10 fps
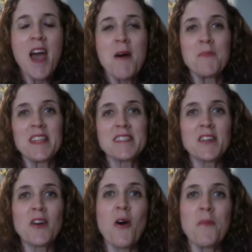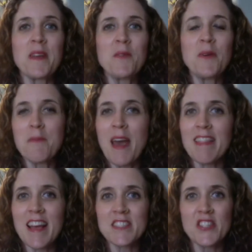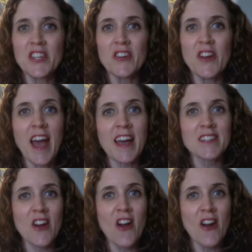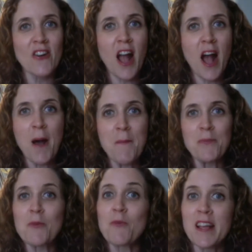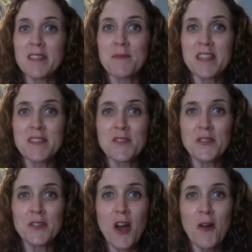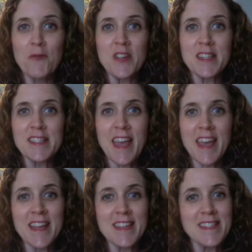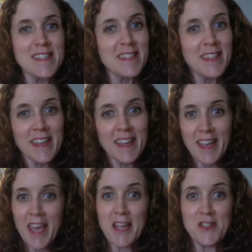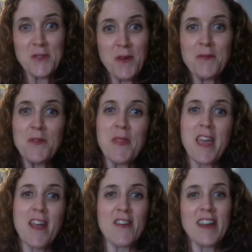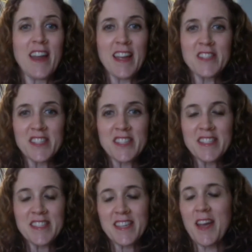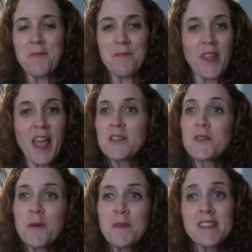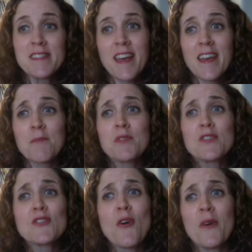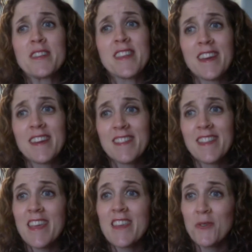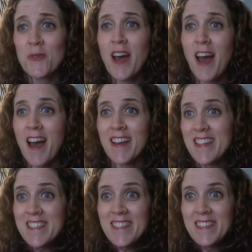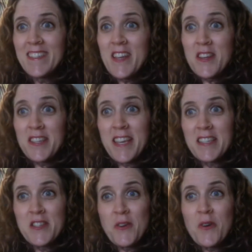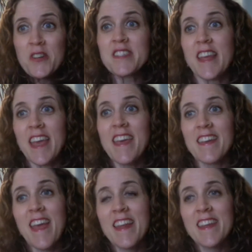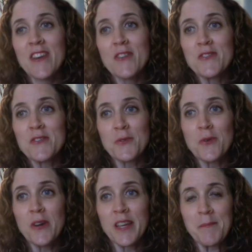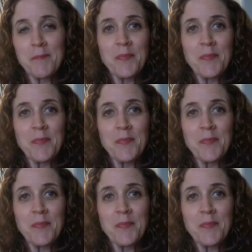Meslisa Kullman. We met last year at our Rise Up Sister conference, and it just went from there. And I adore Melissa, and I'm so excited that you get to know her today and hear her story.